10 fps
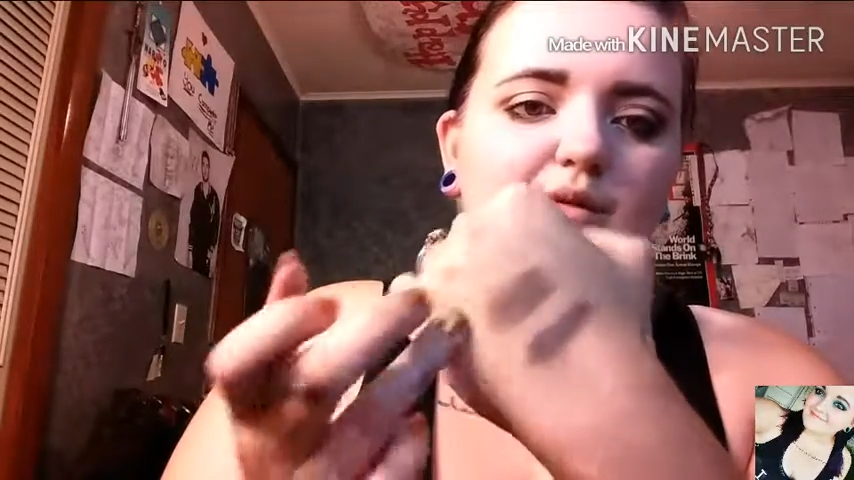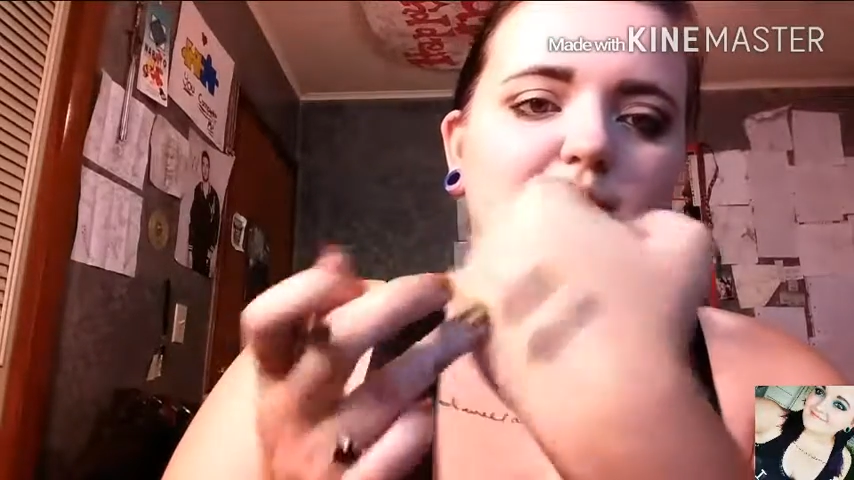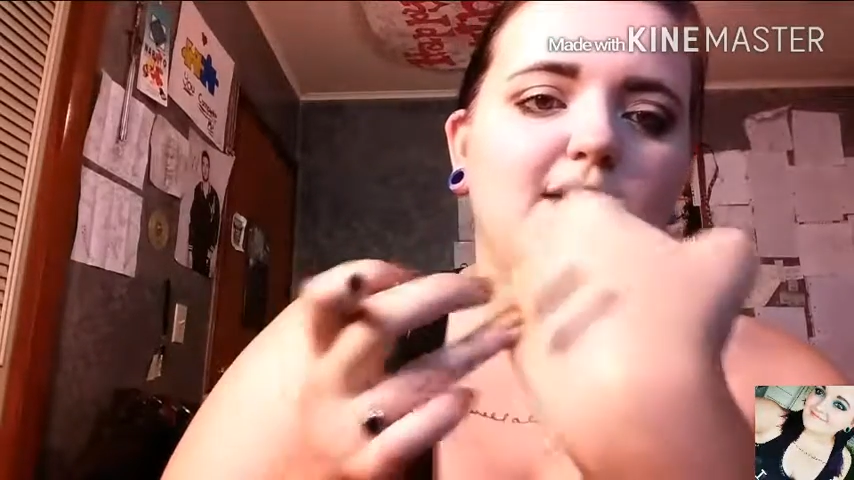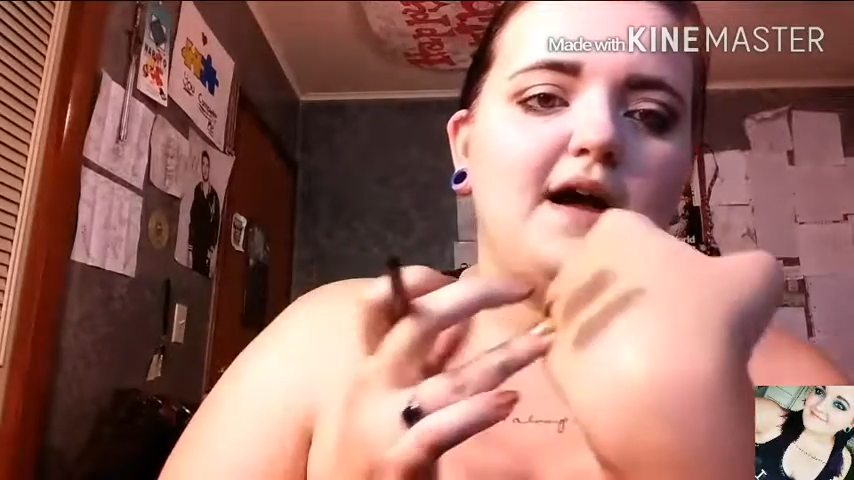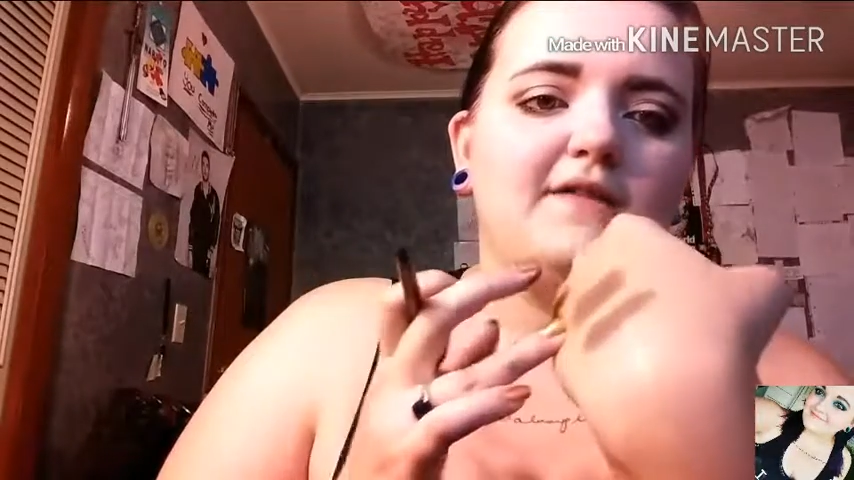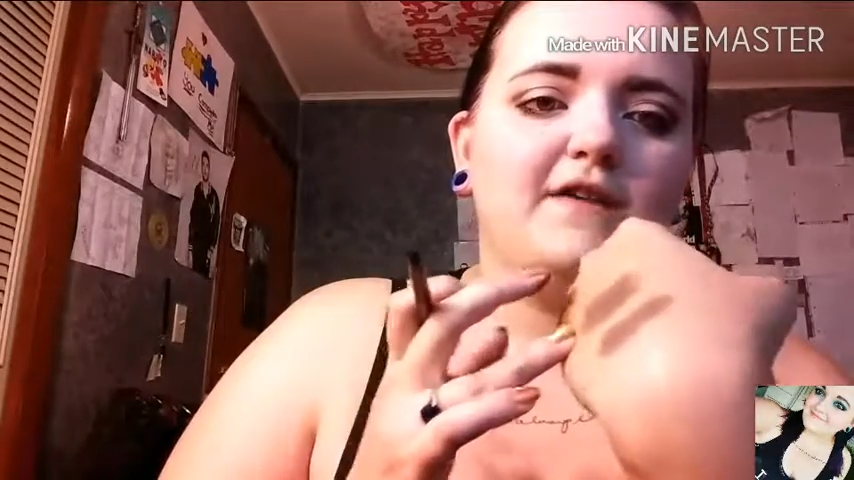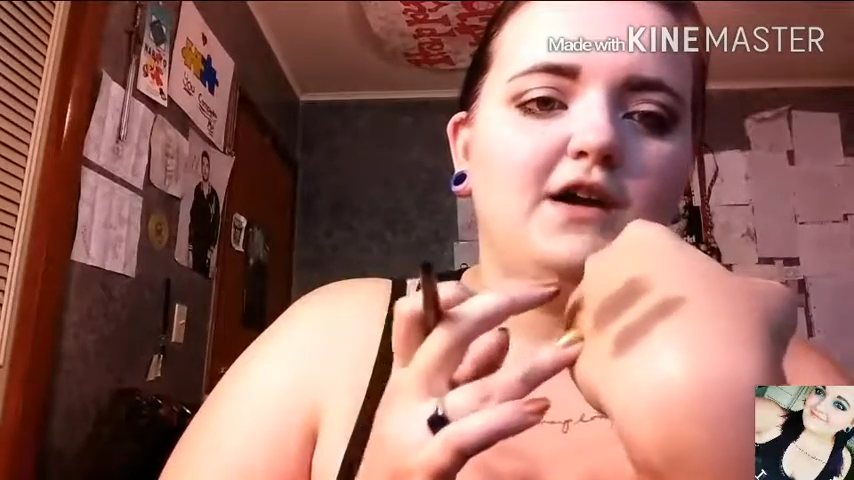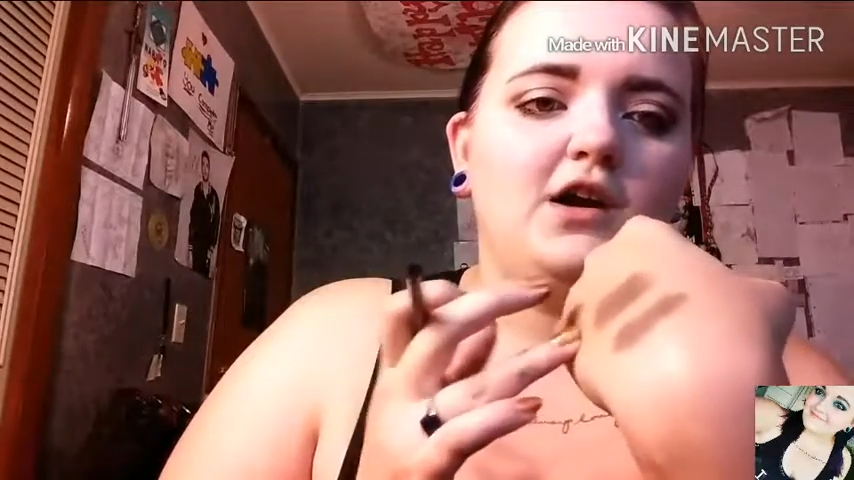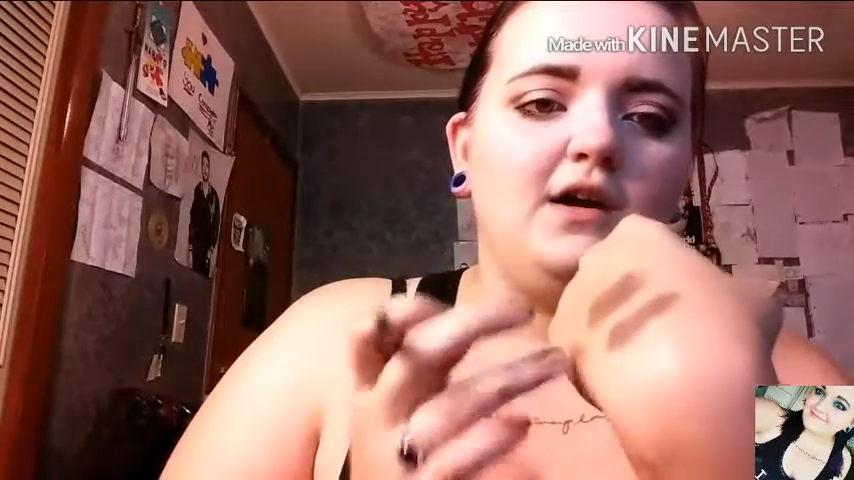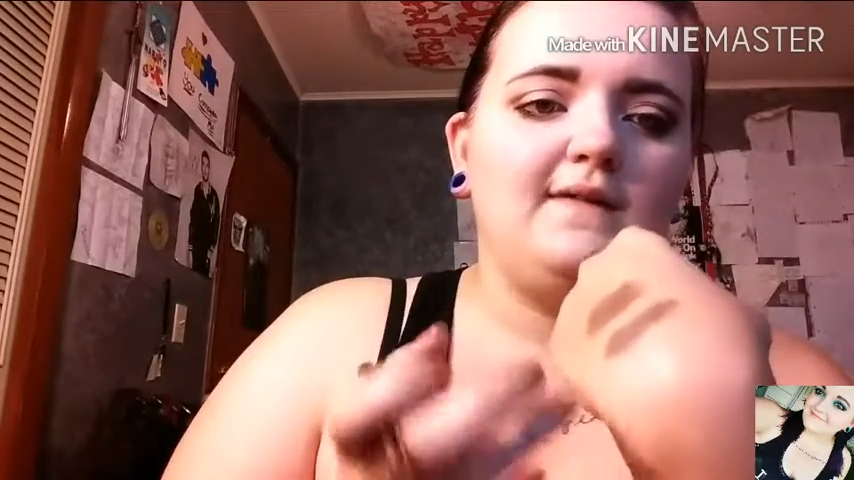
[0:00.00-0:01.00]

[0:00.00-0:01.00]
with my finger,